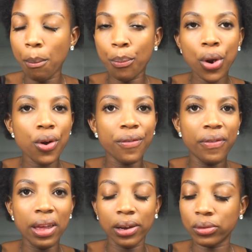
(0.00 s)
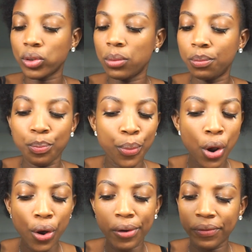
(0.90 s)
Perfect.
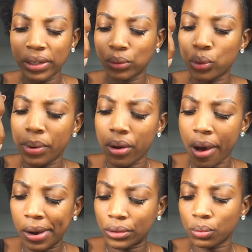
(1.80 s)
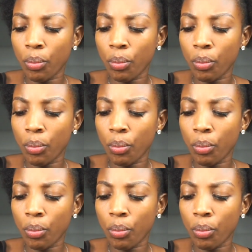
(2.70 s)
Perfect. Oh my gosh.